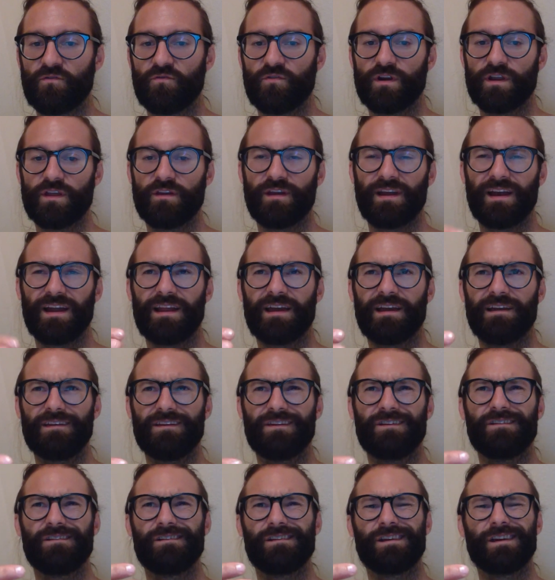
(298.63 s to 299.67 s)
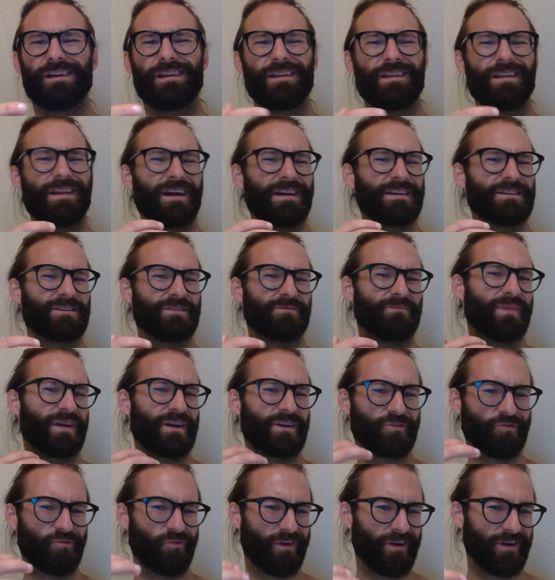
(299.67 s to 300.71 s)
where you get a nicer
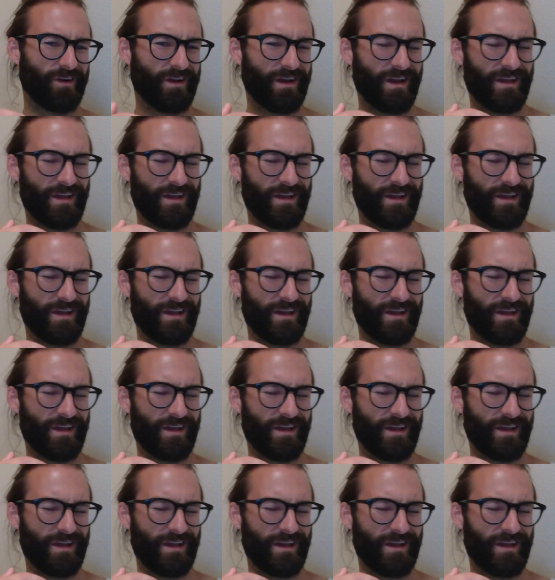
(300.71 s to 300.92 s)
picture